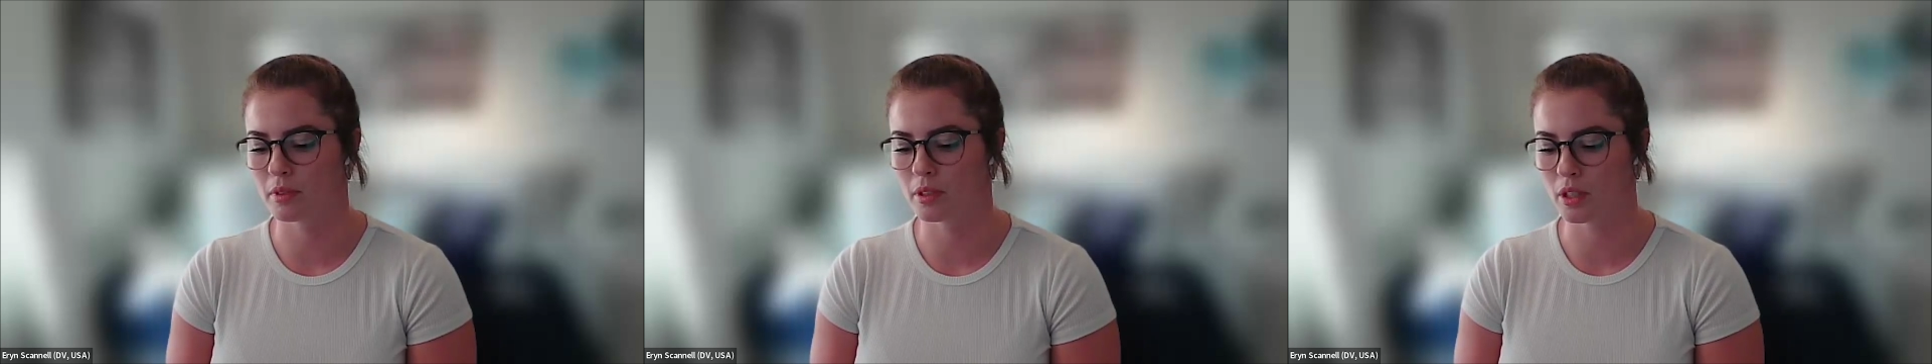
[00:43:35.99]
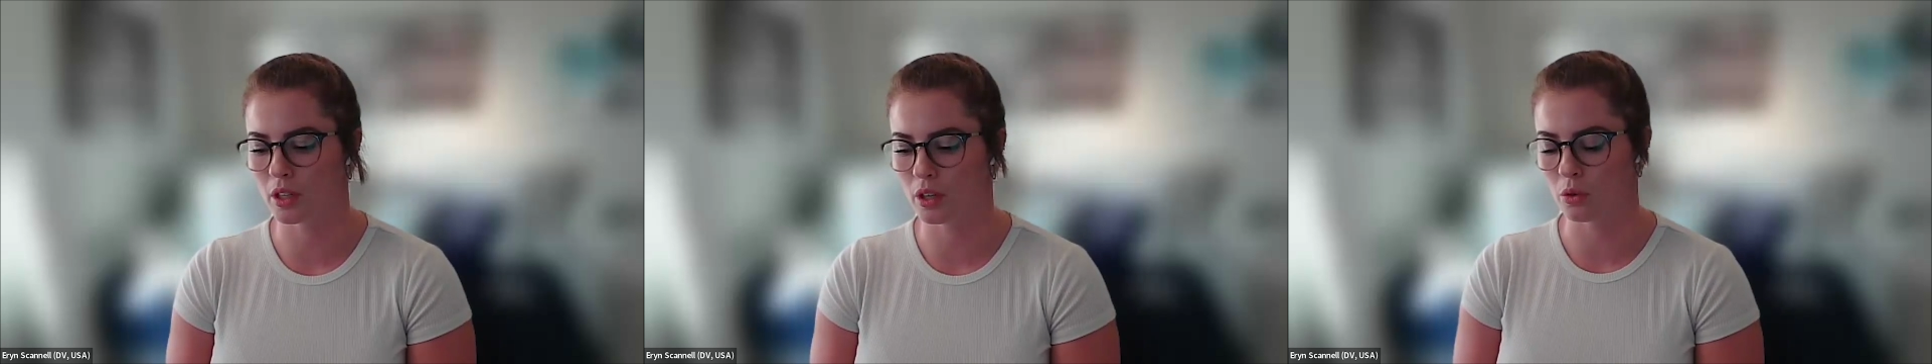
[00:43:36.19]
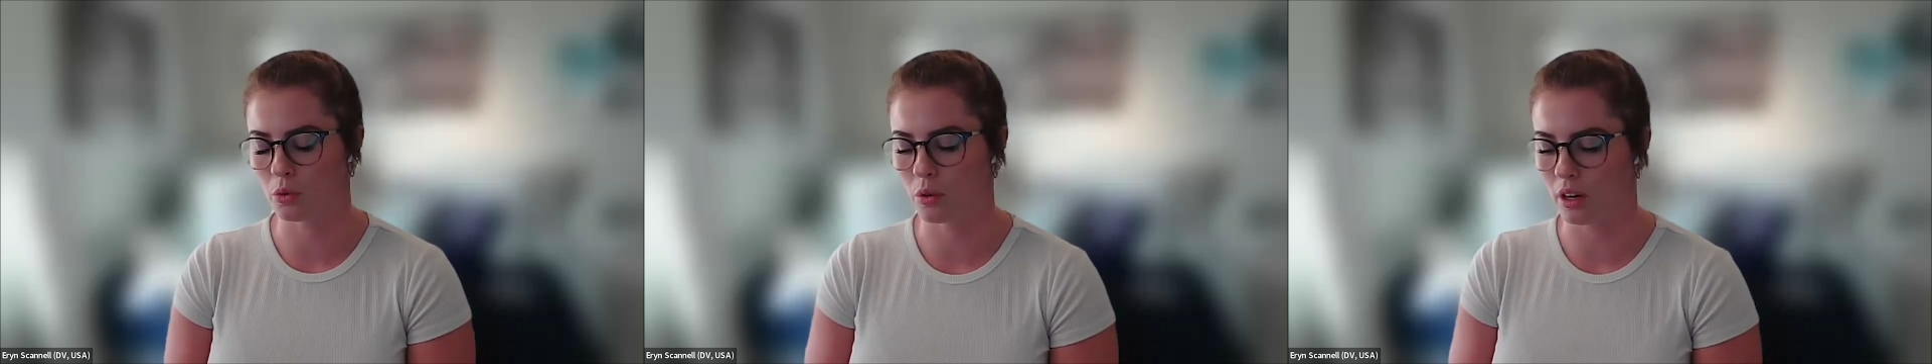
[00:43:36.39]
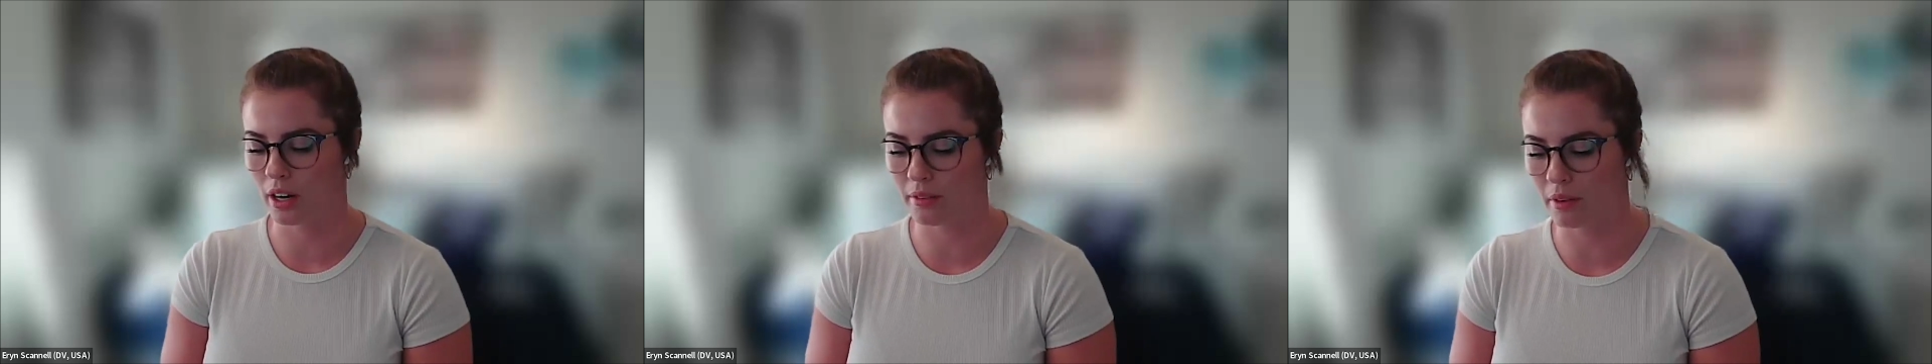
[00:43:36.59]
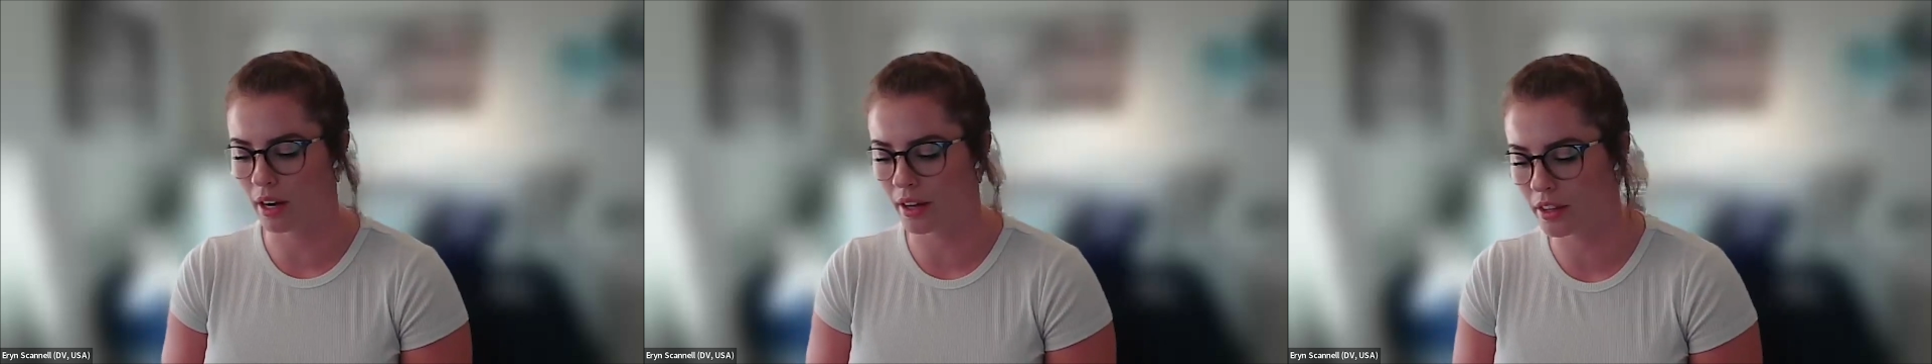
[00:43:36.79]

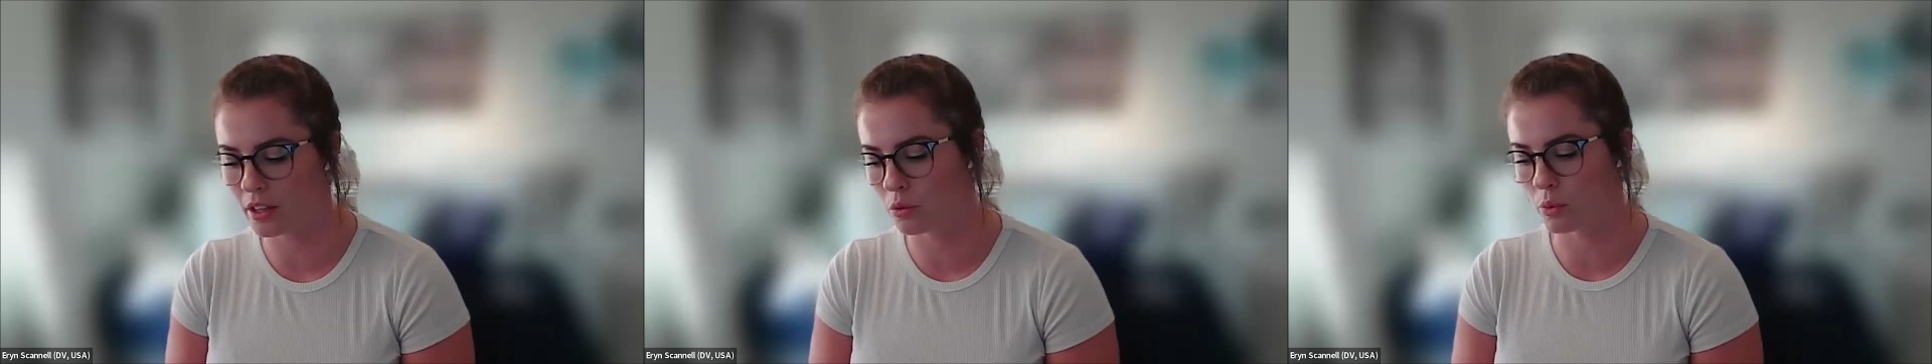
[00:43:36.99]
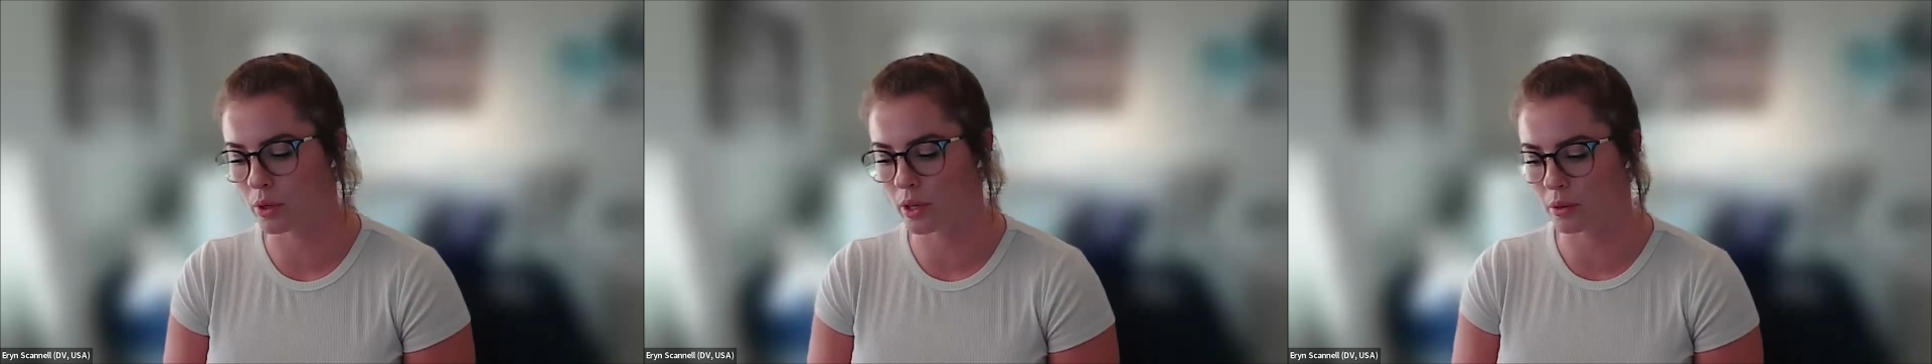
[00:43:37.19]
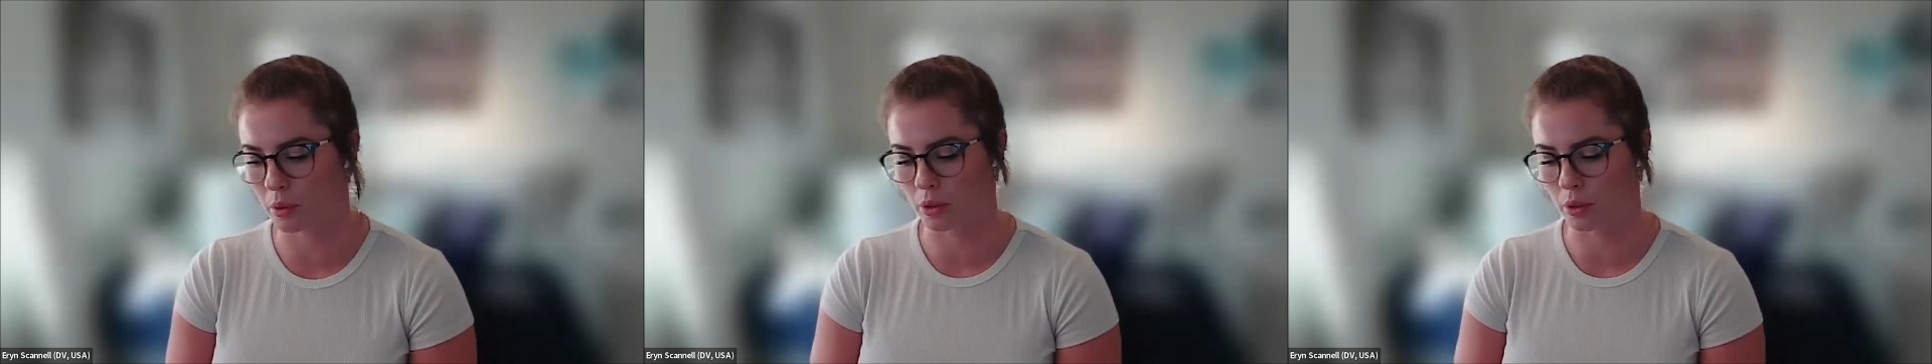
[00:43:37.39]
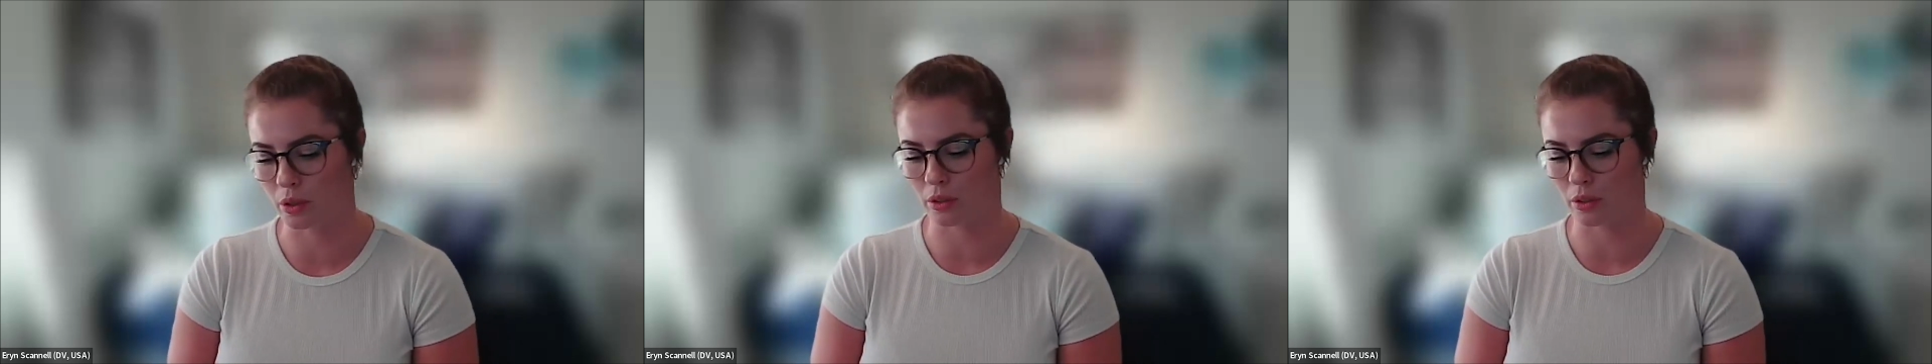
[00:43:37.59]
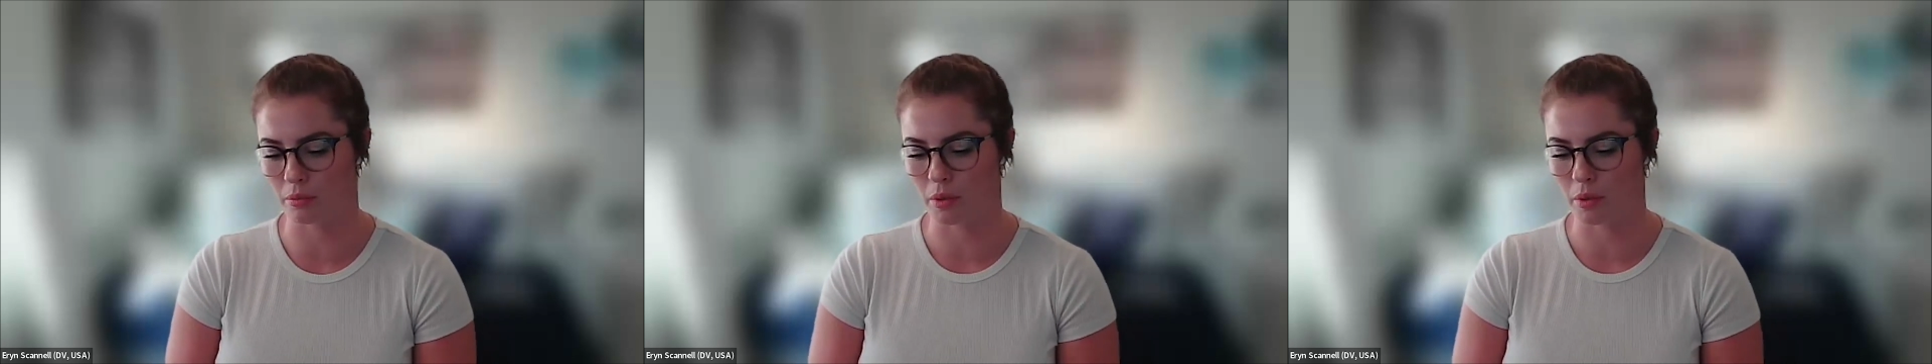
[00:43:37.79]
I think we
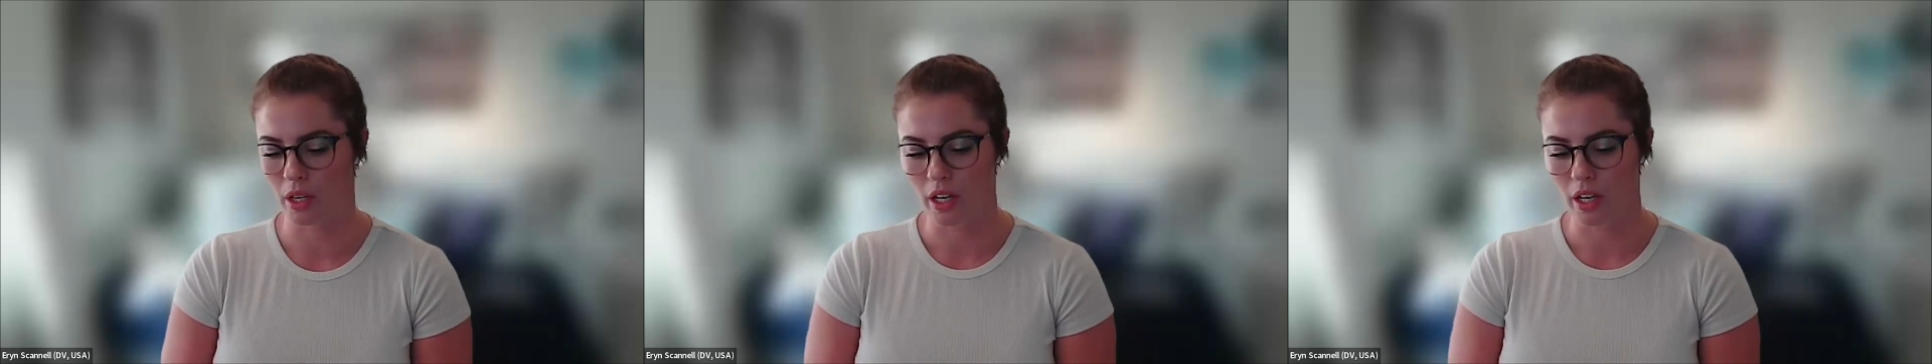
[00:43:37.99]
were